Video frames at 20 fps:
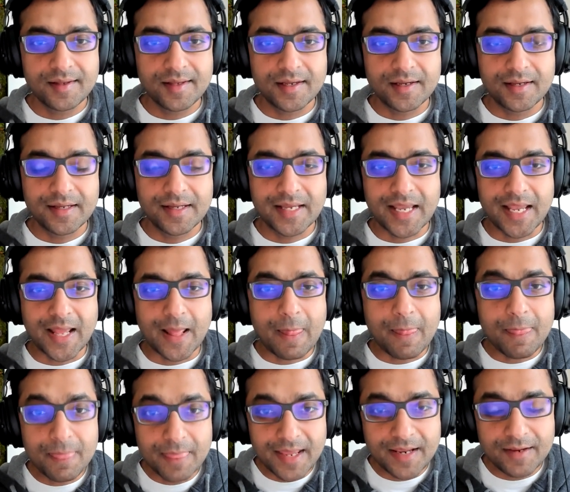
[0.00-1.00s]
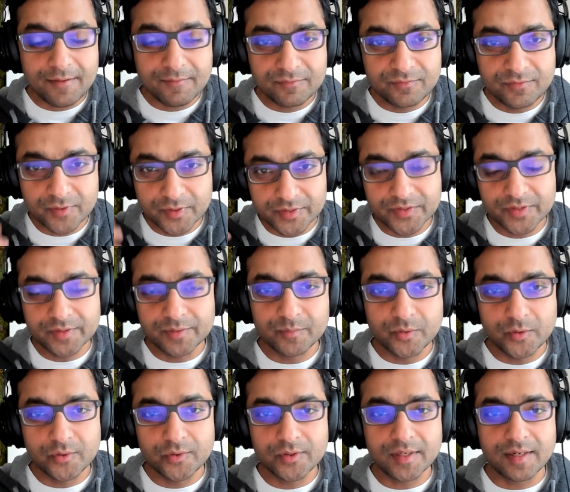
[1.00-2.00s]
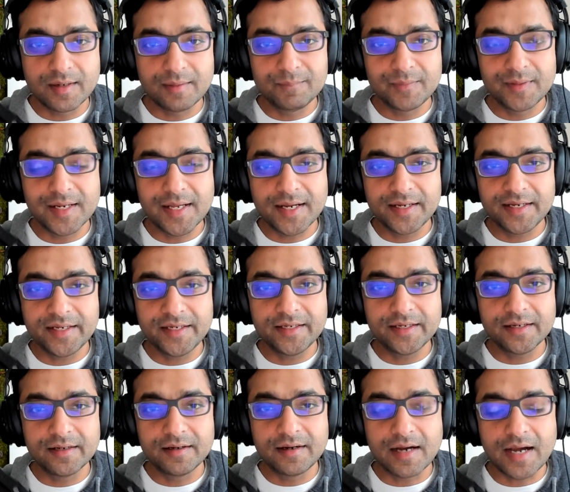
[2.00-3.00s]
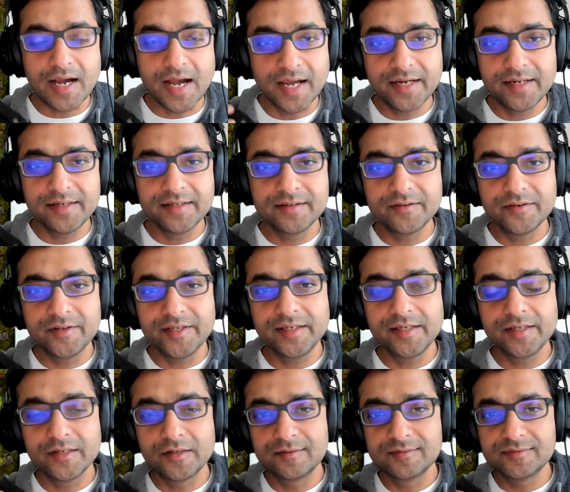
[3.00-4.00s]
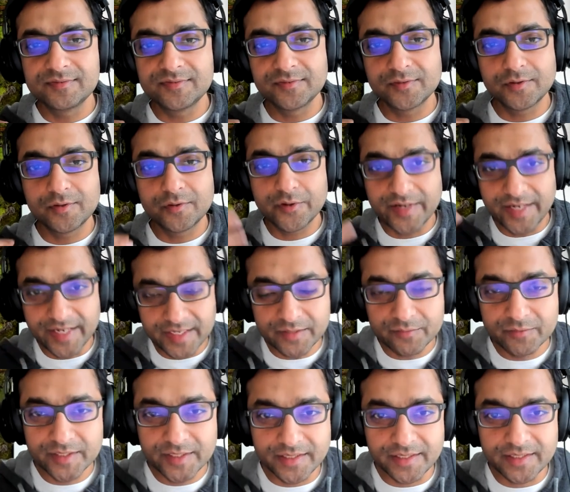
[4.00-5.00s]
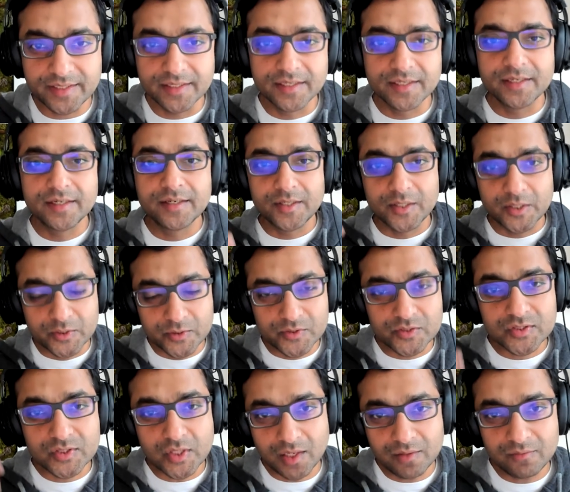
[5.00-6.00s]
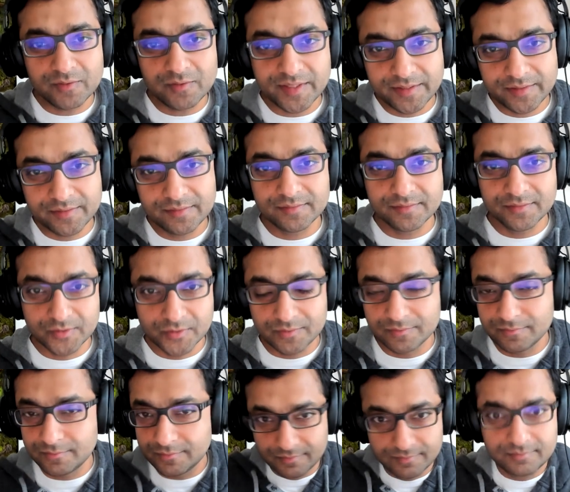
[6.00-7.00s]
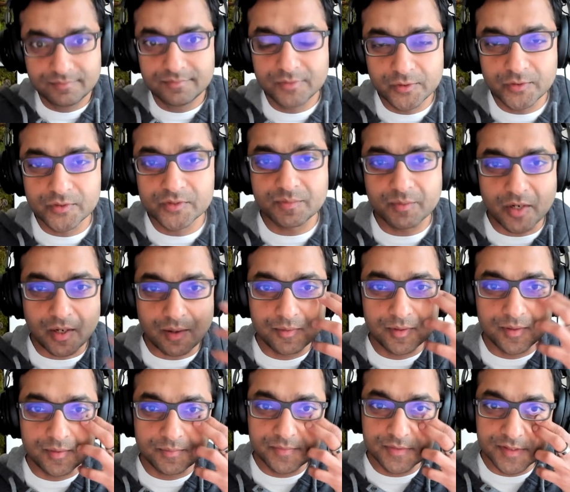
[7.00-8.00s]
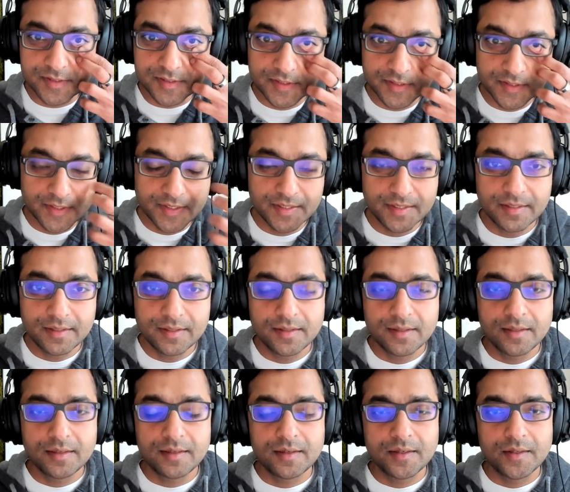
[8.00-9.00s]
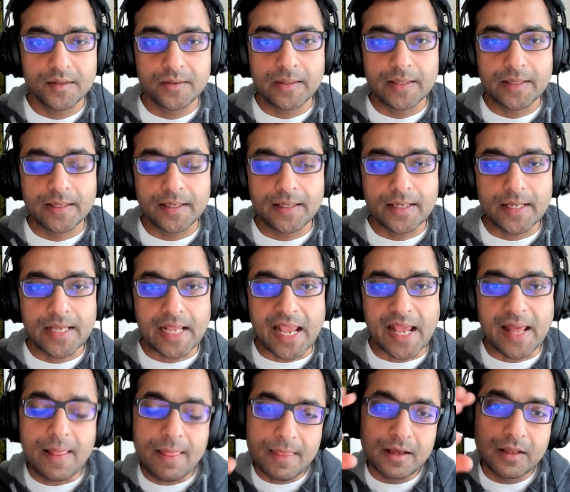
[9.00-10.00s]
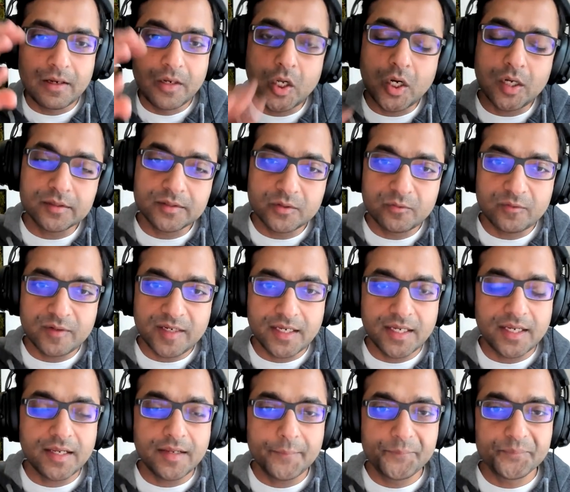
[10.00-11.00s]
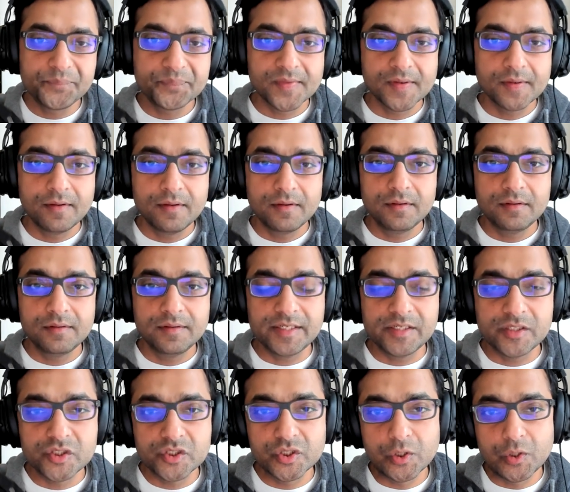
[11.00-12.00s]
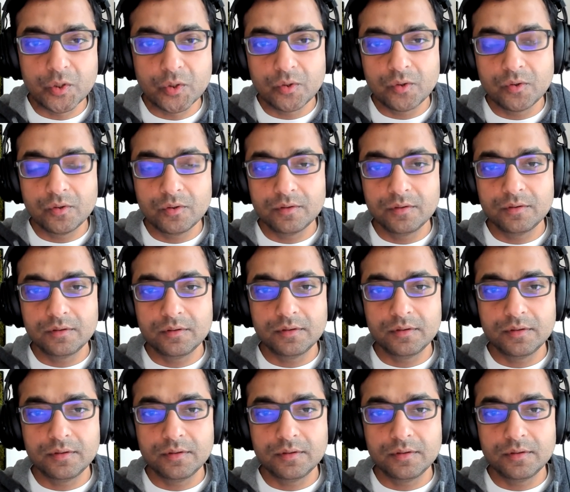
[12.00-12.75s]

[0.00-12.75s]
uh, and they furthermore apply a high degree of creativity to solving the, those problems. Uh, and along the way, they show